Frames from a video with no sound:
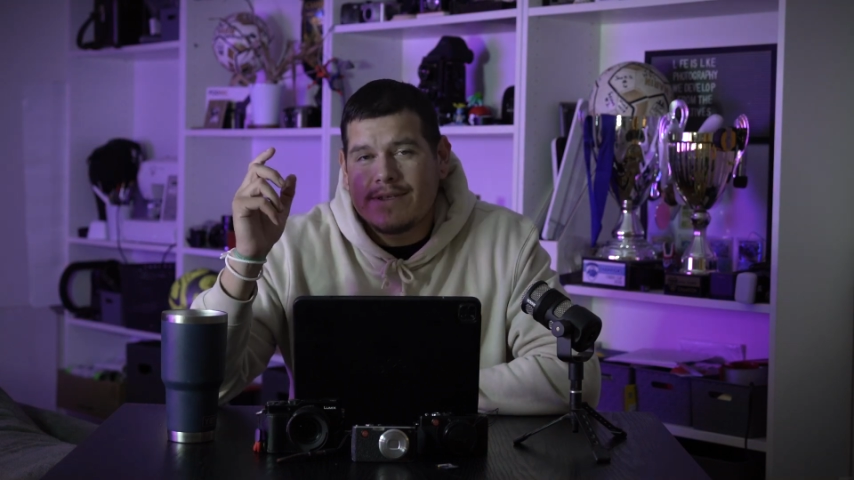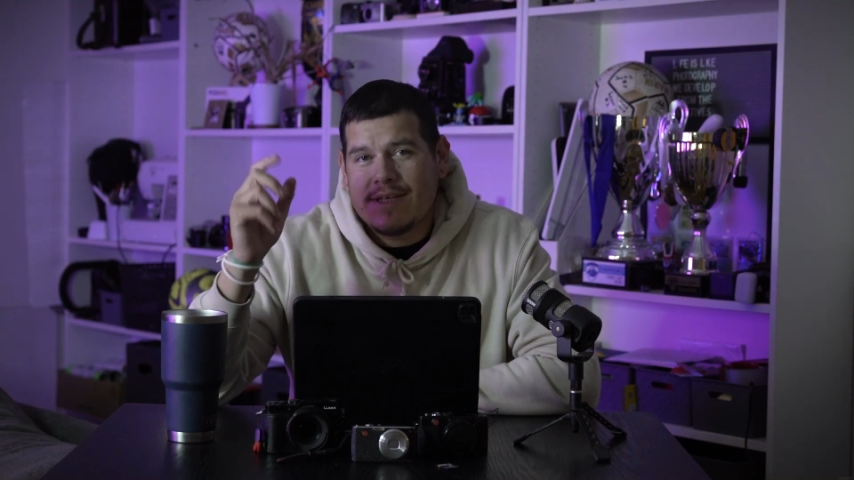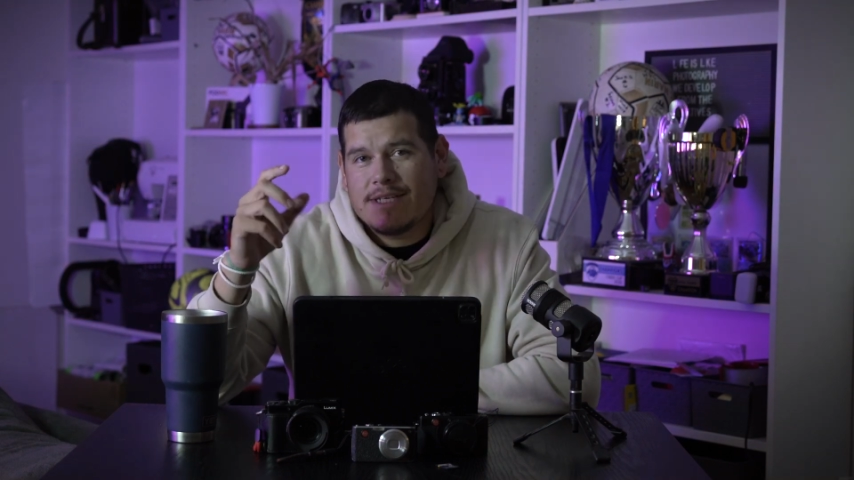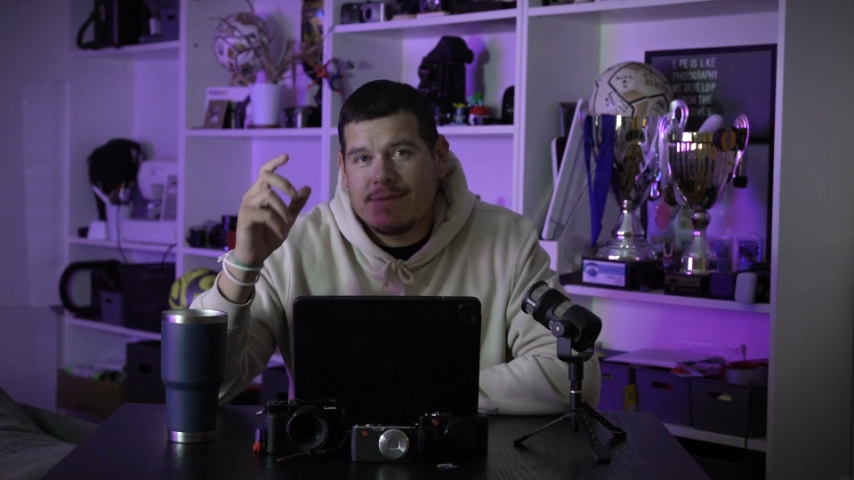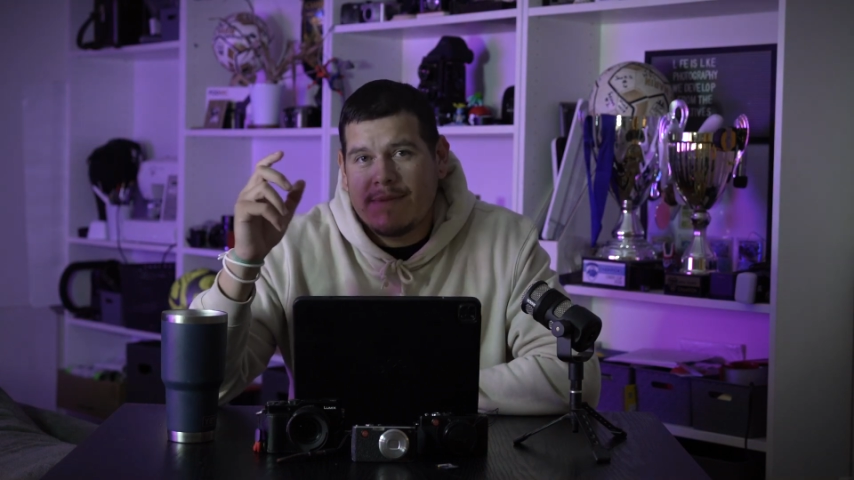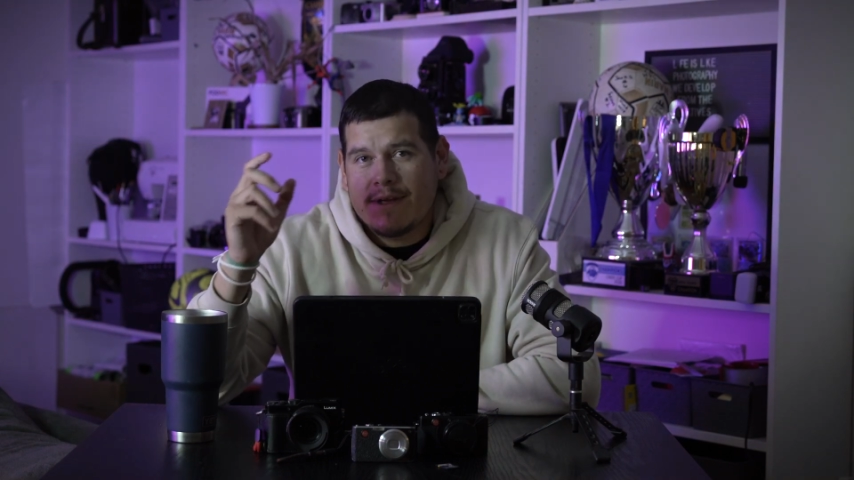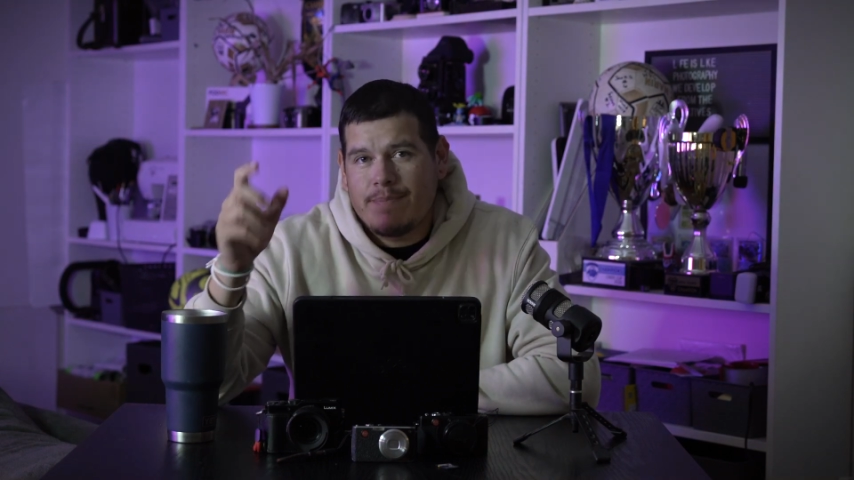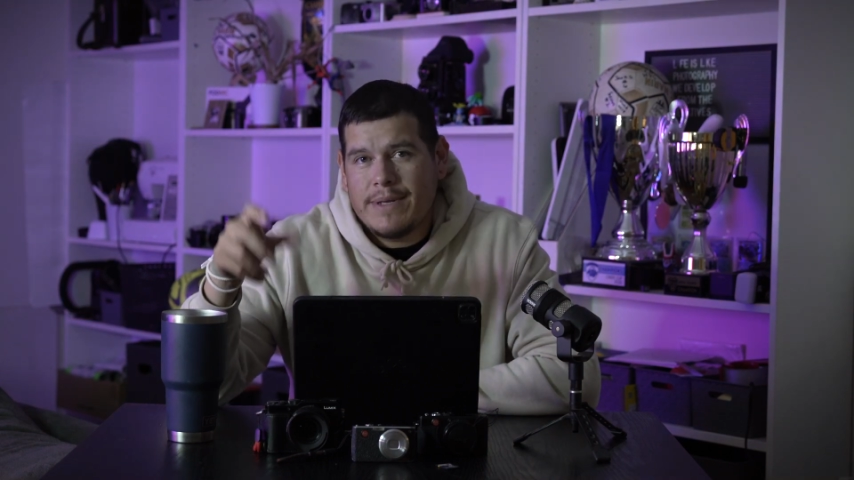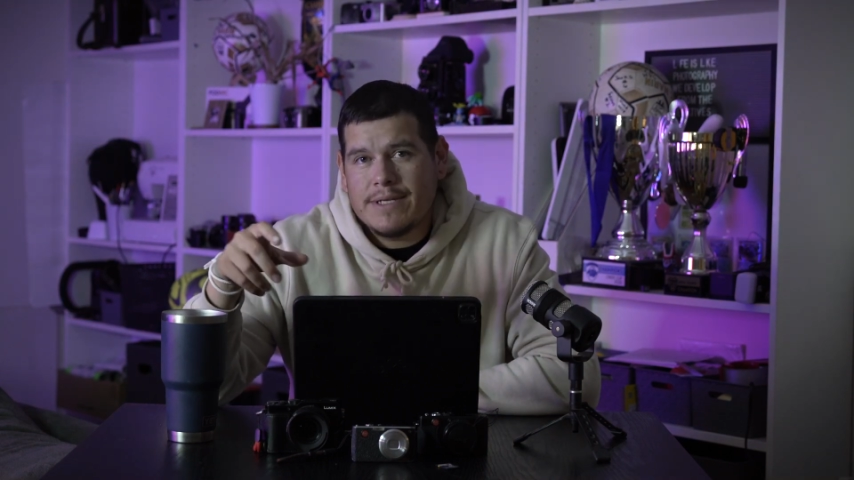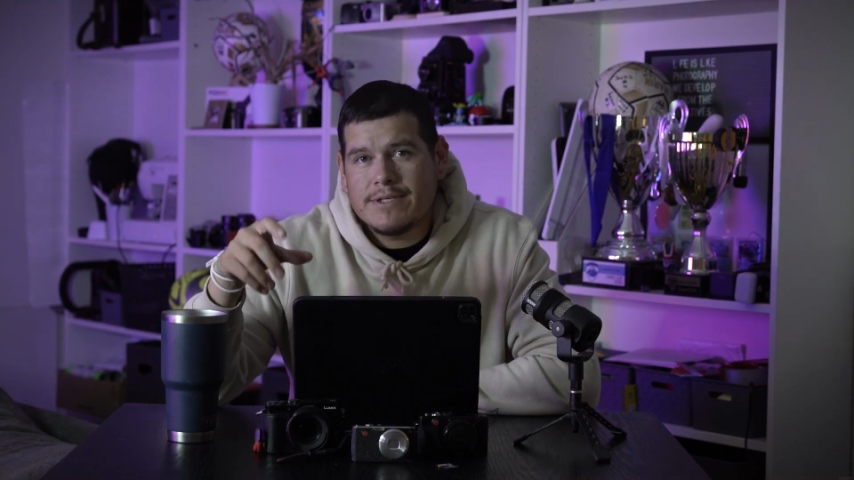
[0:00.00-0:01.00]
6
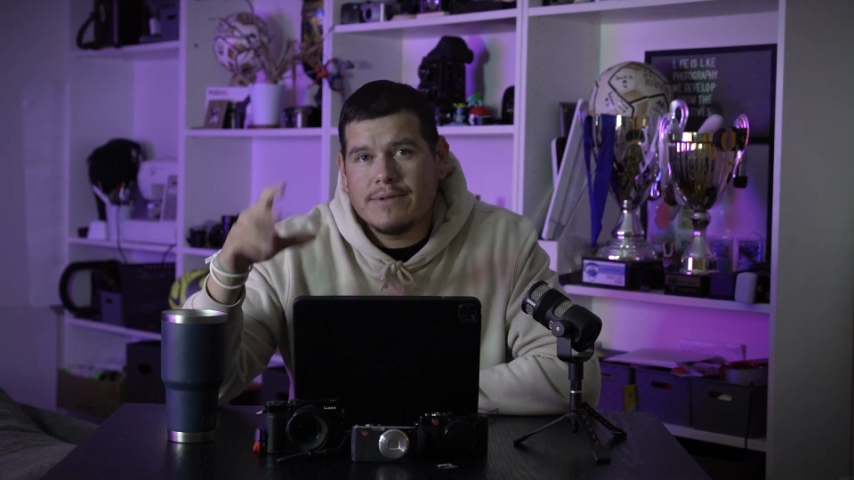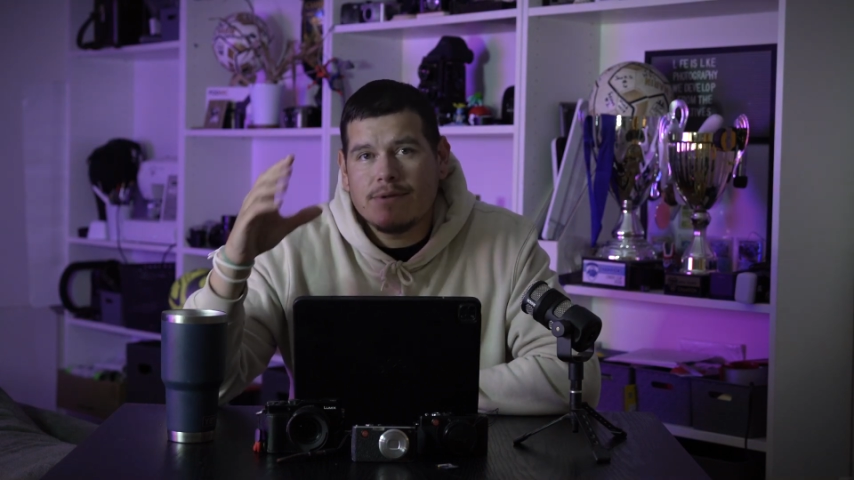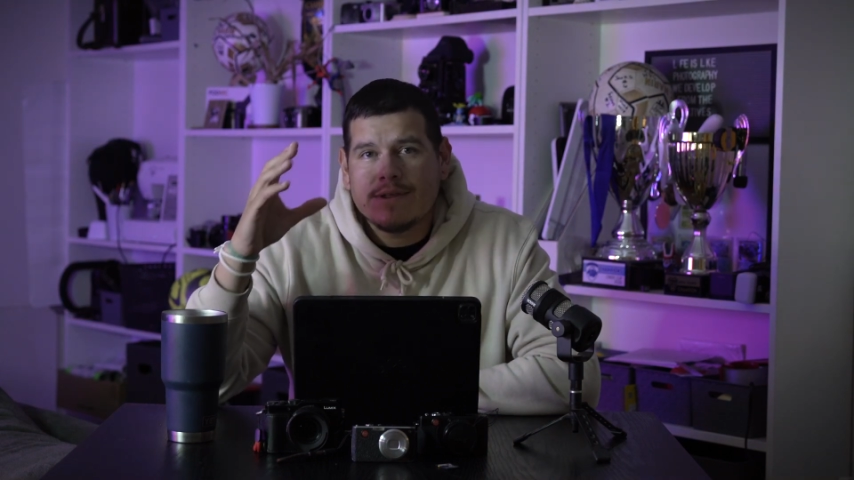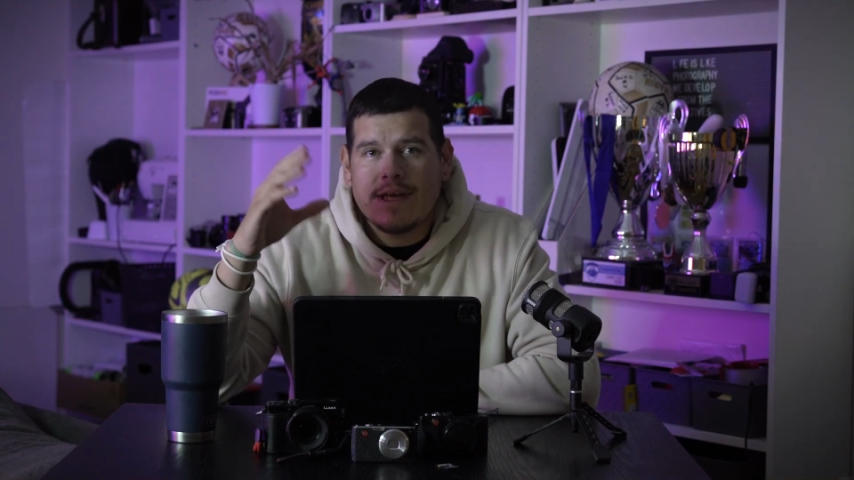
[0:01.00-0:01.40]
megapixels